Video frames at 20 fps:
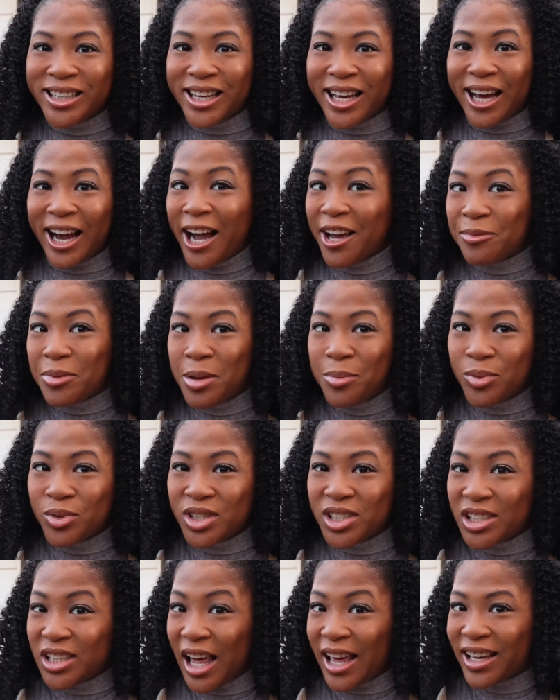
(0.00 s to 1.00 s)
I have people
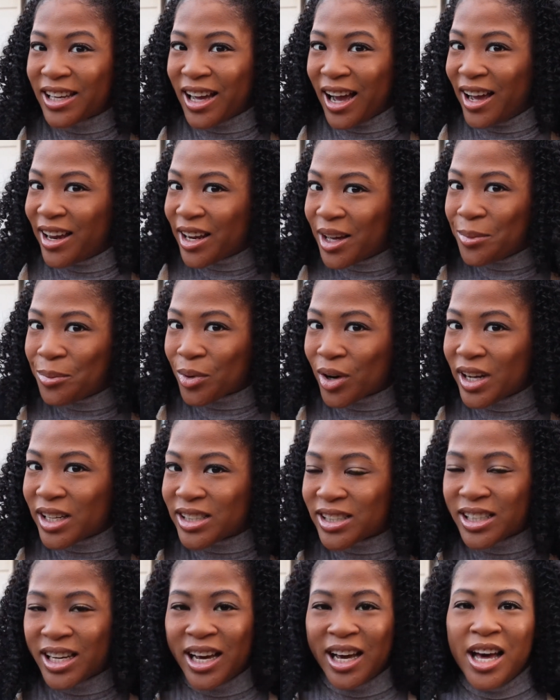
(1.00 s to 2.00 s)
to like kind of impress.